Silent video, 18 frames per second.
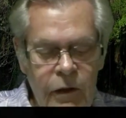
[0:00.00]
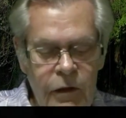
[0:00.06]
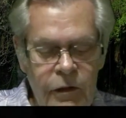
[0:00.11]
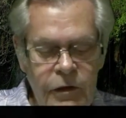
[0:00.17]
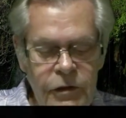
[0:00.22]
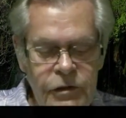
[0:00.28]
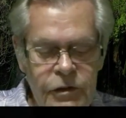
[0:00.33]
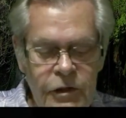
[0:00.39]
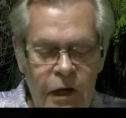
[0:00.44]

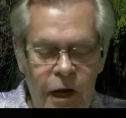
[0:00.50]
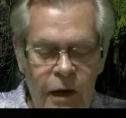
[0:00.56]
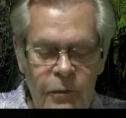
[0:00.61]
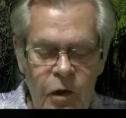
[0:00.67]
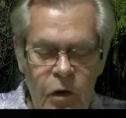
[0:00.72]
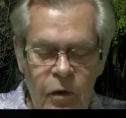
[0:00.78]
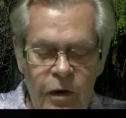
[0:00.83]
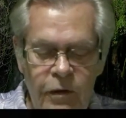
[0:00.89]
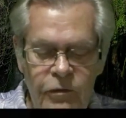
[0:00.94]
This time
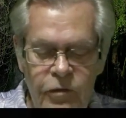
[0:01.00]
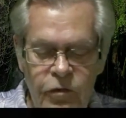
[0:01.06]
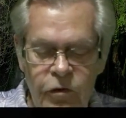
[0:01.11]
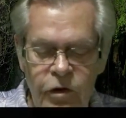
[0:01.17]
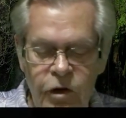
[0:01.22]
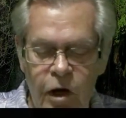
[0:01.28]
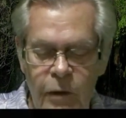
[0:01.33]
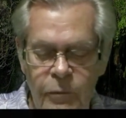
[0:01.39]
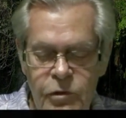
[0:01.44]
you have
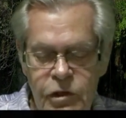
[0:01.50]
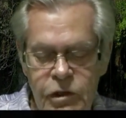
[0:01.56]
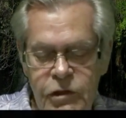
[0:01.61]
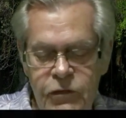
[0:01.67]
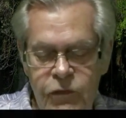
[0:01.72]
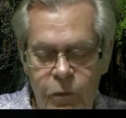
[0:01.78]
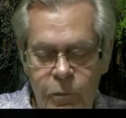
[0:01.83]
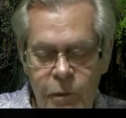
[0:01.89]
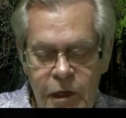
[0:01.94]
3
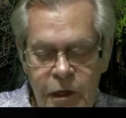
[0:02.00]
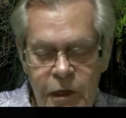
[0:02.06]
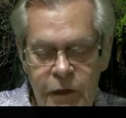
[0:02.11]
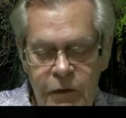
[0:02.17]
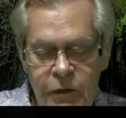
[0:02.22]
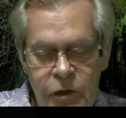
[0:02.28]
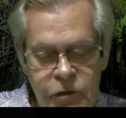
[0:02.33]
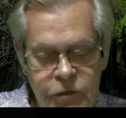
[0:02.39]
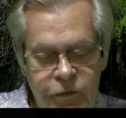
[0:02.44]
options for
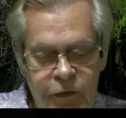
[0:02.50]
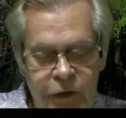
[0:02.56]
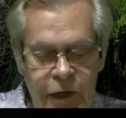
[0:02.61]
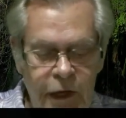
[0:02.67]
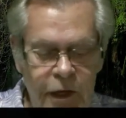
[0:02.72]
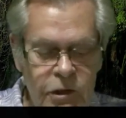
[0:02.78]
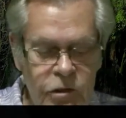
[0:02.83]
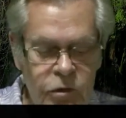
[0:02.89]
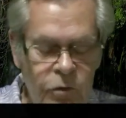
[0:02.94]
meeting those
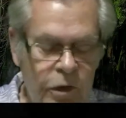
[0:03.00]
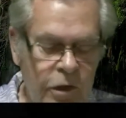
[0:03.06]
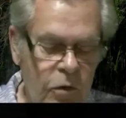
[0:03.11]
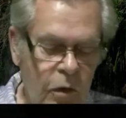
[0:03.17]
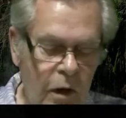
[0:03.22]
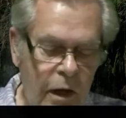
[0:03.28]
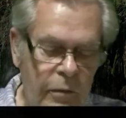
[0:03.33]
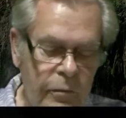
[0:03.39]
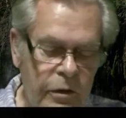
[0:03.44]
financial
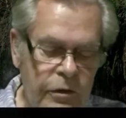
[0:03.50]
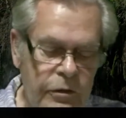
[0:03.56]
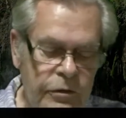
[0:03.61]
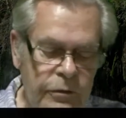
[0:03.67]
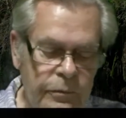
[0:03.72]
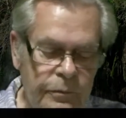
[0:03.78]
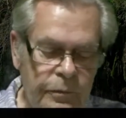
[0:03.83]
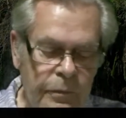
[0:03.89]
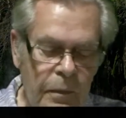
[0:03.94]

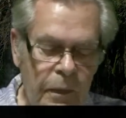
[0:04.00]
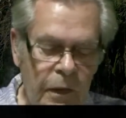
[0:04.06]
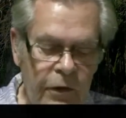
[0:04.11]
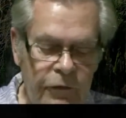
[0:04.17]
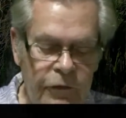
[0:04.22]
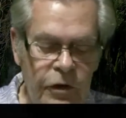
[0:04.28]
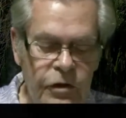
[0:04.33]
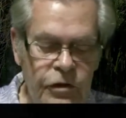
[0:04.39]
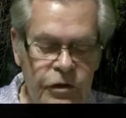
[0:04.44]
requirements.
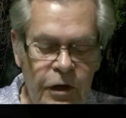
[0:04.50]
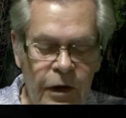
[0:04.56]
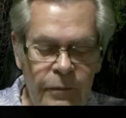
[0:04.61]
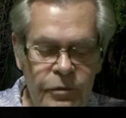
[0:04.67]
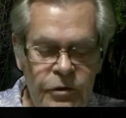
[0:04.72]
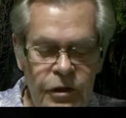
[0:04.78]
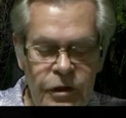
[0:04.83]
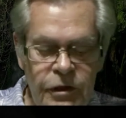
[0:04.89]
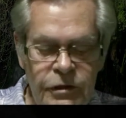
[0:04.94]
The first
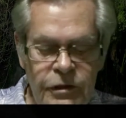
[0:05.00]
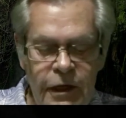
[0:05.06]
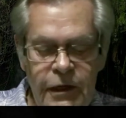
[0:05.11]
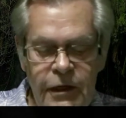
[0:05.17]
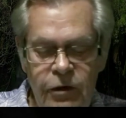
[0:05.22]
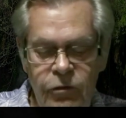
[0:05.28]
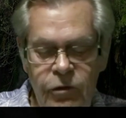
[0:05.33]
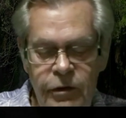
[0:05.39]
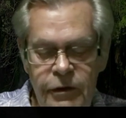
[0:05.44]
option is
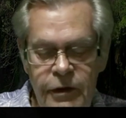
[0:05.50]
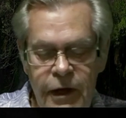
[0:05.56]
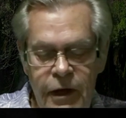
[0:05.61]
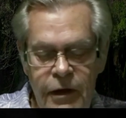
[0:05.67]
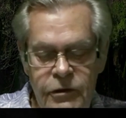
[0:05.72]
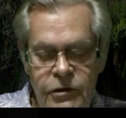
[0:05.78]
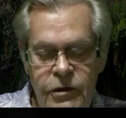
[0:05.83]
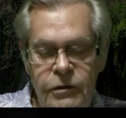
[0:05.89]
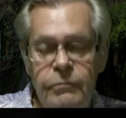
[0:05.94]

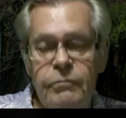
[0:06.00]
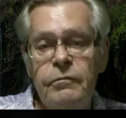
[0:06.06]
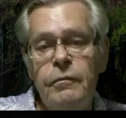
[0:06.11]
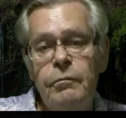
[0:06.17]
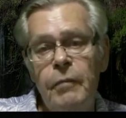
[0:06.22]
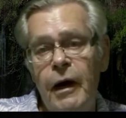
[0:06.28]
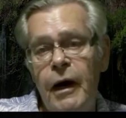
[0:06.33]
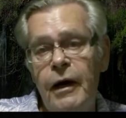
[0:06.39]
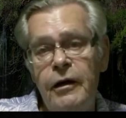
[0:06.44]
800,000
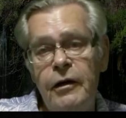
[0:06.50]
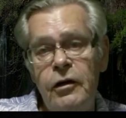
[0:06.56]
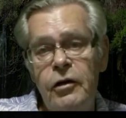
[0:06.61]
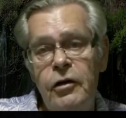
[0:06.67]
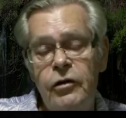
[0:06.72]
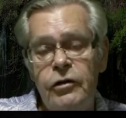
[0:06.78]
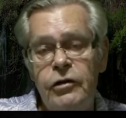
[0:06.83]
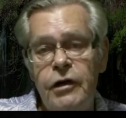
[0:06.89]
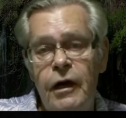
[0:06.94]
baht in
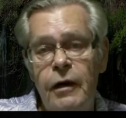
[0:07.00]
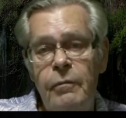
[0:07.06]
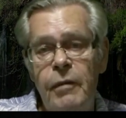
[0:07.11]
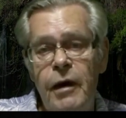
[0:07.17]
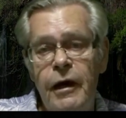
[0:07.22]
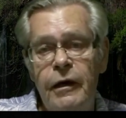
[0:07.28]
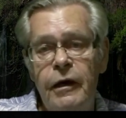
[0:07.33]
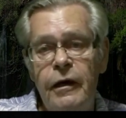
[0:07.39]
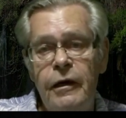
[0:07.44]
your Thai
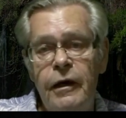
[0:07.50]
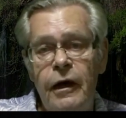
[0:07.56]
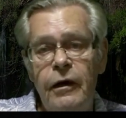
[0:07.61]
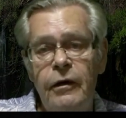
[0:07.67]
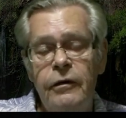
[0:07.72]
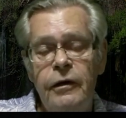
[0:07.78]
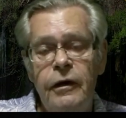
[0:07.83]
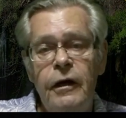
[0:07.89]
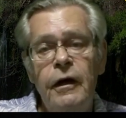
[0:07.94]
bank
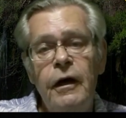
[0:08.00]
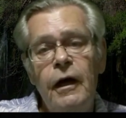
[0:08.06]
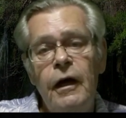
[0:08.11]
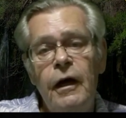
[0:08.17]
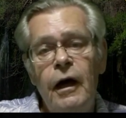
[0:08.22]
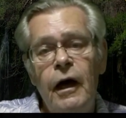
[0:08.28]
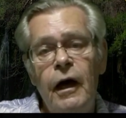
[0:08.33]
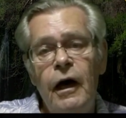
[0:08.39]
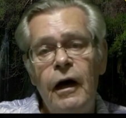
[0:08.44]
account
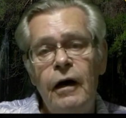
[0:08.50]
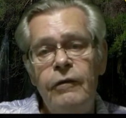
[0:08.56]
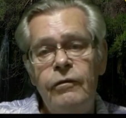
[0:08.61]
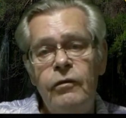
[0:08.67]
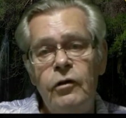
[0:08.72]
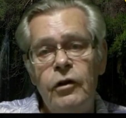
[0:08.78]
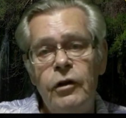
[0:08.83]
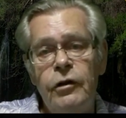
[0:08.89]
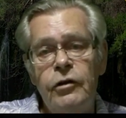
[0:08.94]

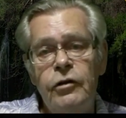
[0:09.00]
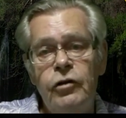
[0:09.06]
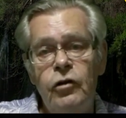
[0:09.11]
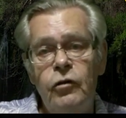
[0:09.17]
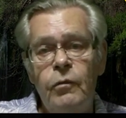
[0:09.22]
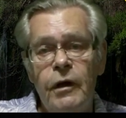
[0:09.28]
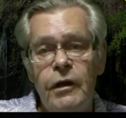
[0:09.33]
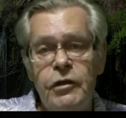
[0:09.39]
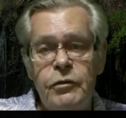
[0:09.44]
for the
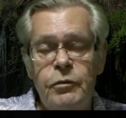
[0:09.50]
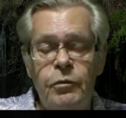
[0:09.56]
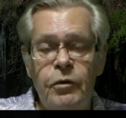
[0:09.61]
2 months